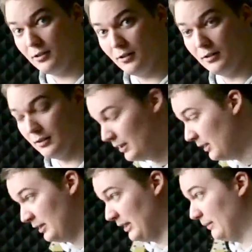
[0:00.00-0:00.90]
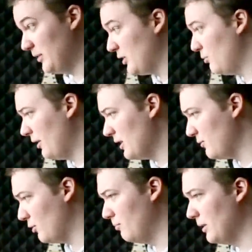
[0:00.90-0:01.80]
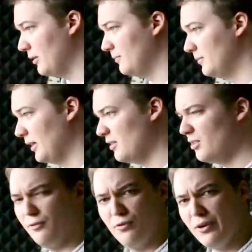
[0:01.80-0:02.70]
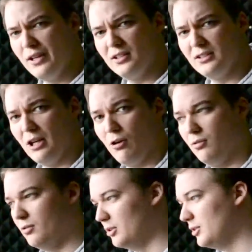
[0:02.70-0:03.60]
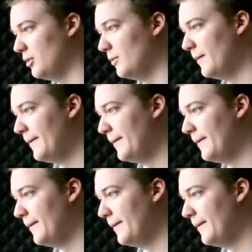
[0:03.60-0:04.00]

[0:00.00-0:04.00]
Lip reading: to learn. I'm just doing this for about, 4 years now or so.